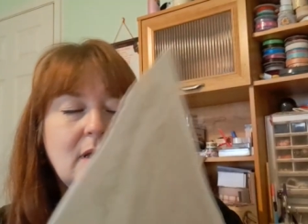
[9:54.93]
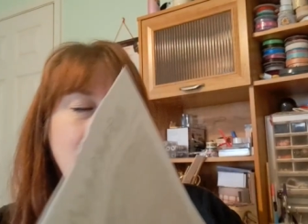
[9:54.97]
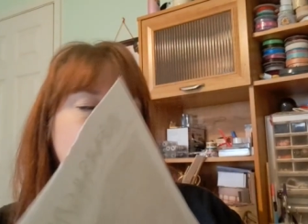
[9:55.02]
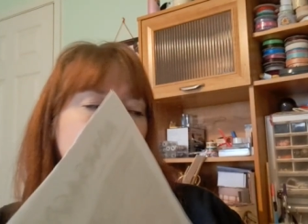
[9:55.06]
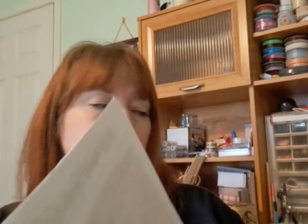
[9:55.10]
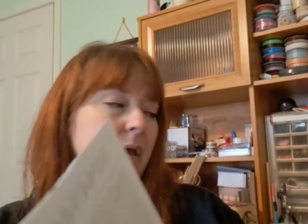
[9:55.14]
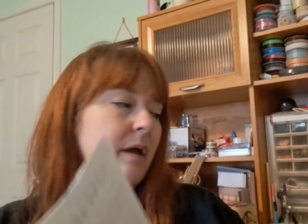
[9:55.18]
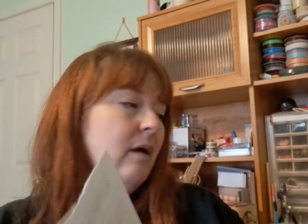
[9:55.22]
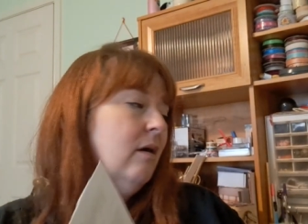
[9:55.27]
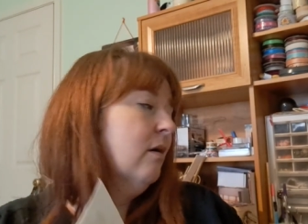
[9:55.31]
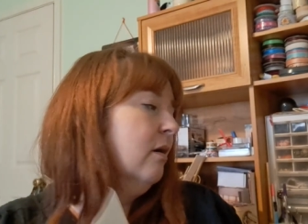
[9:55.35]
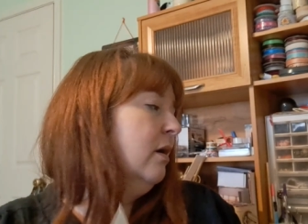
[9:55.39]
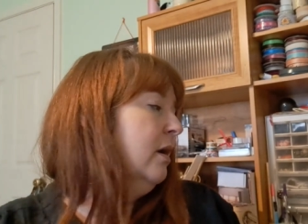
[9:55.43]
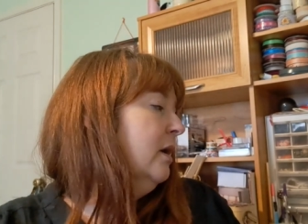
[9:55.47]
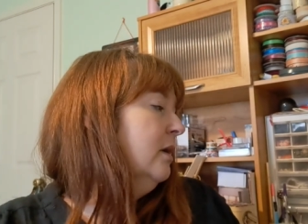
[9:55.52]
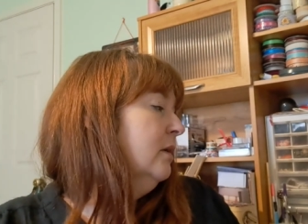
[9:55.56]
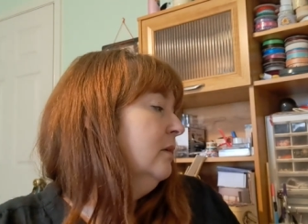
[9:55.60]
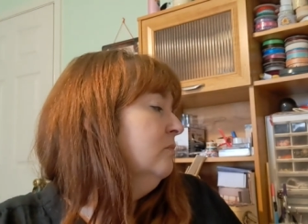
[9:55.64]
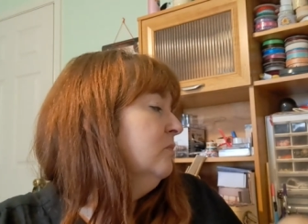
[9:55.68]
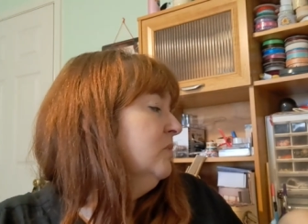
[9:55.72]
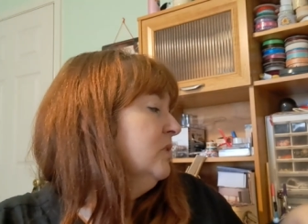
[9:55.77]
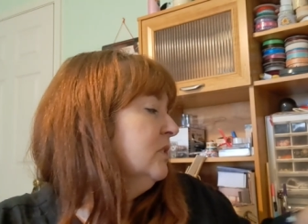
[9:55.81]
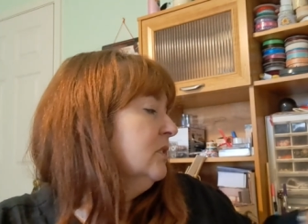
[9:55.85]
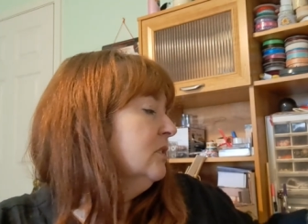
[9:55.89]
Now I
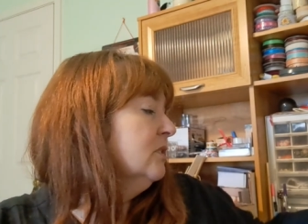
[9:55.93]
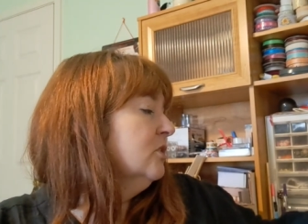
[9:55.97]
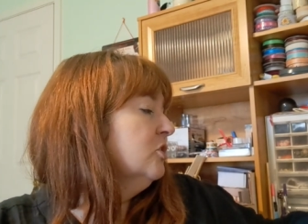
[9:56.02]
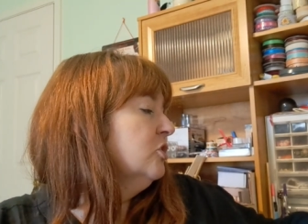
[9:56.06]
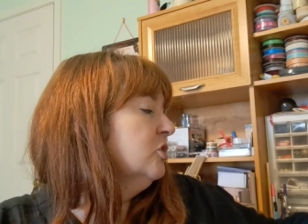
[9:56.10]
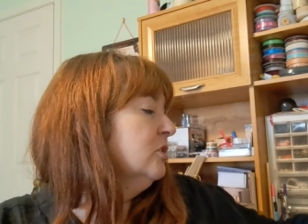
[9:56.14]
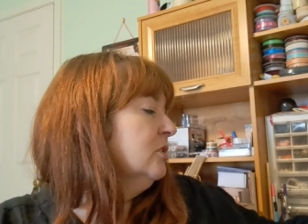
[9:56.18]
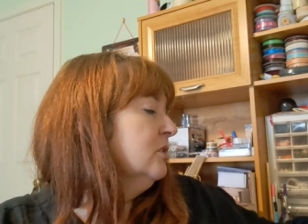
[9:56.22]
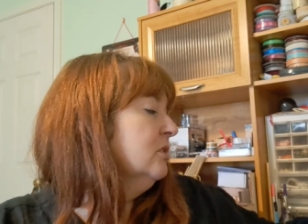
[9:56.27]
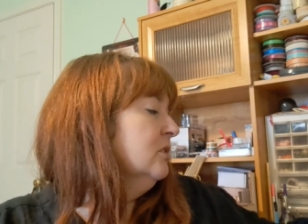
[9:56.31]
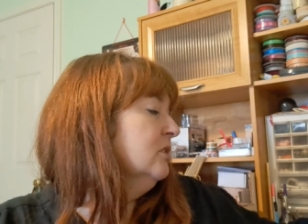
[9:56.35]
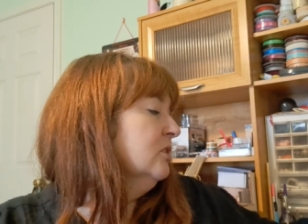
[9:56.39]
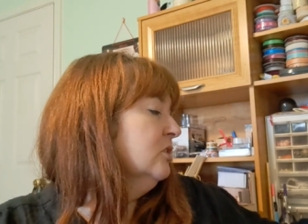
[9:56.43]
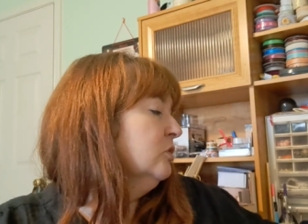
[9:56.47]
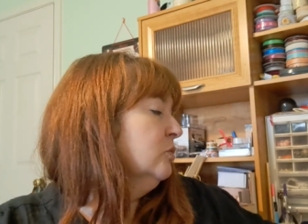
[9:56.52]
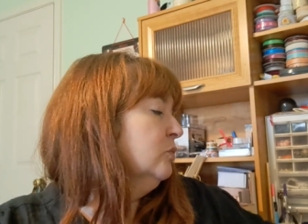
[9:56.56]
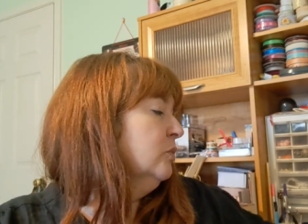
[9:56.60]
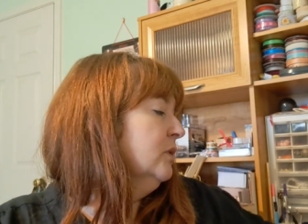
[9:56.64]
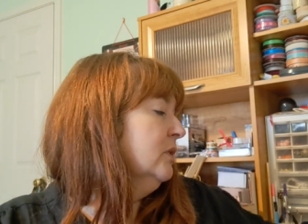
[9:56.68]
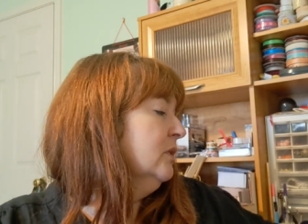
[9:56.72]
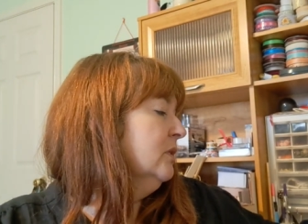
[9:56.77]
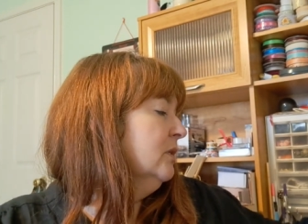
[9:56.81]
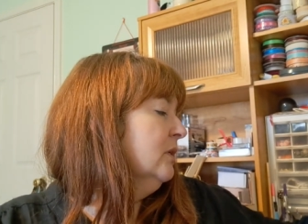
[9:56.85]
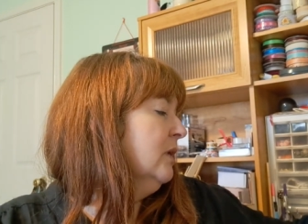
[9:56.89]
am stitching this
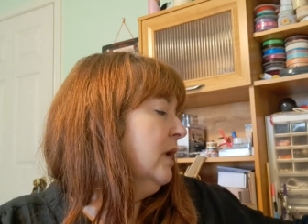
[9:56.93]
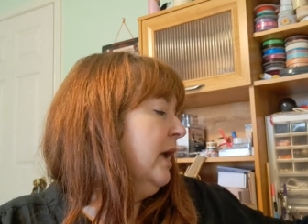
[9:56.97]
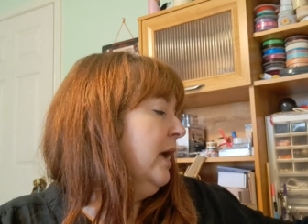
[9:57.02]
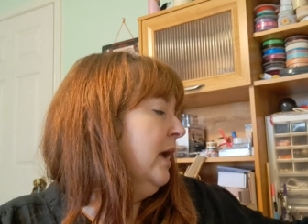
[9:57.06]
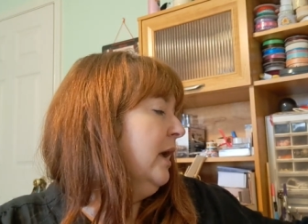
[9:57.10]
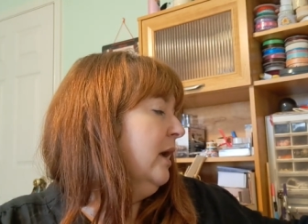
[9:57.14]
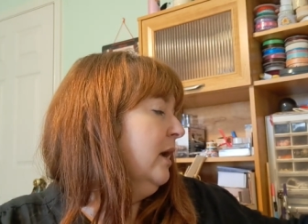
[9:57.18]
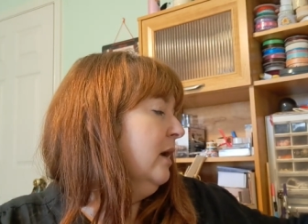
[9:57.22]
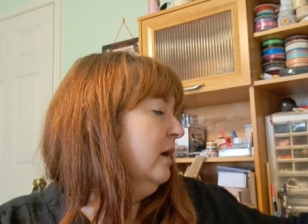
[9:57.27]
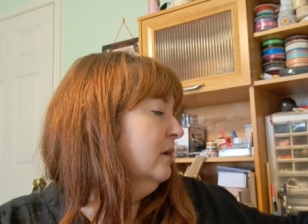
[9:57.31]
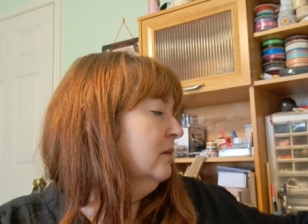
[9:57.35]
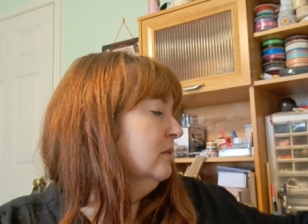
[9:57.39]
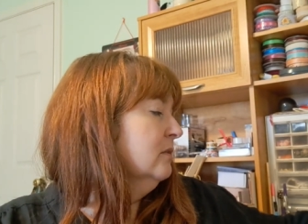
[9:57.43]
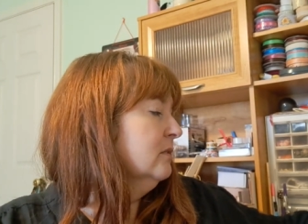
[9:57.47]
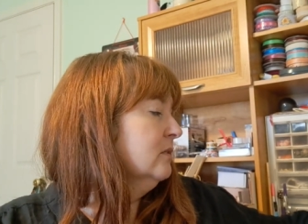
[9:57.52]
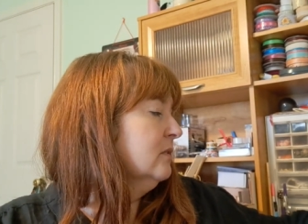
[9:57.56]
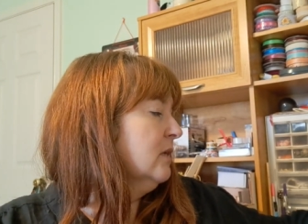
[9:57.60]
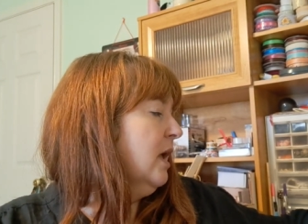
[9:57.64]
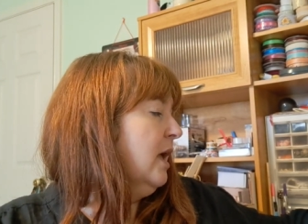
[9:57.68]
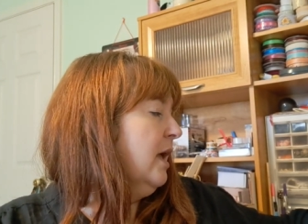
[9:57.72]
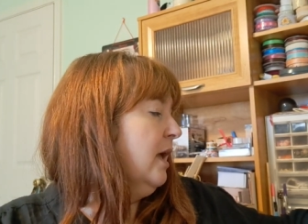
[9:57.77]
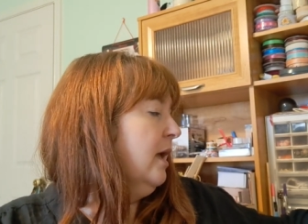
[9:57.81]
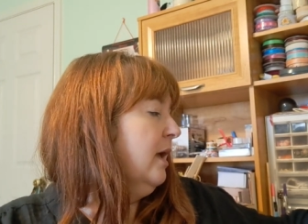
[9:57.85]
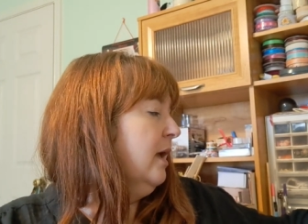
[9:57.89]
one as
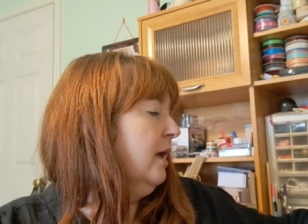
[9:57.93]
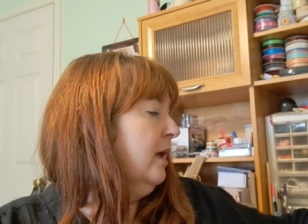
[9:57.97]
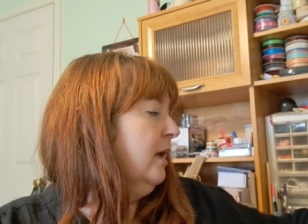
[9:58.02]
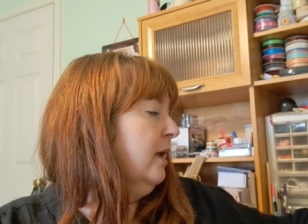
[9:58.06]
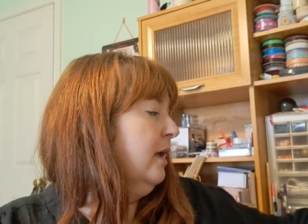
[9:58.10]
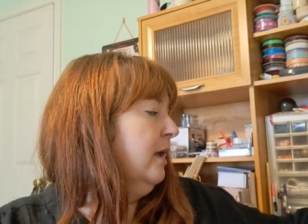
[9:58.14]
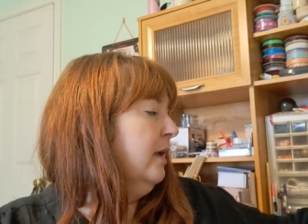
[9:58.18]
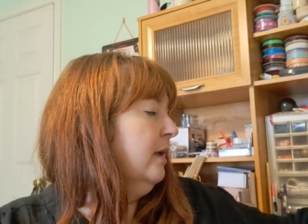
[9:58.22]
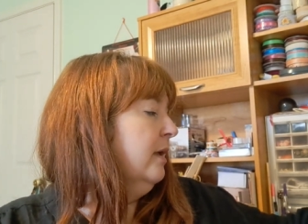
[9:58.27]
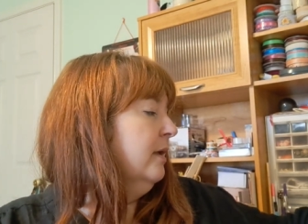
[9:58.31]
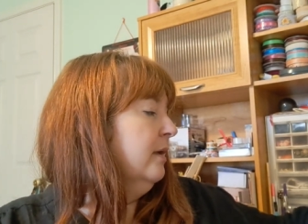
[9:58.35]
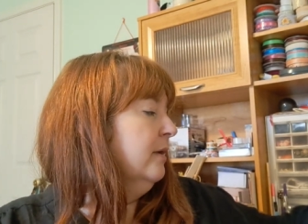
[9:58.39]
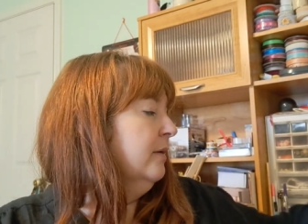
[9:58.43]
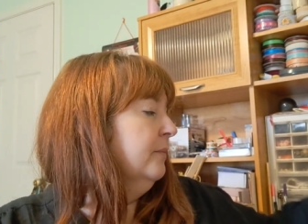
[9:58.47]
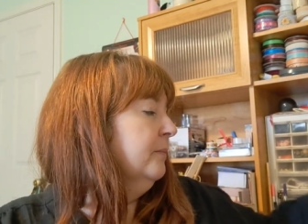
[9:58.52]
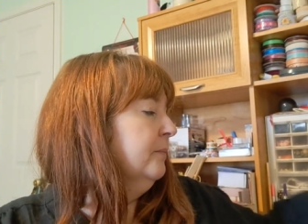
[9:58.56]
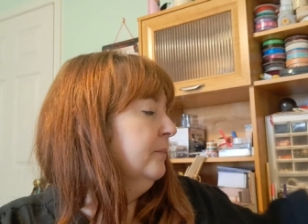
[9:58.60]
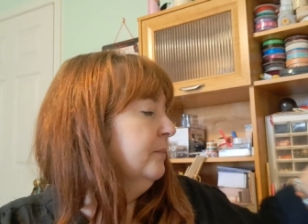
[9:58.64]
a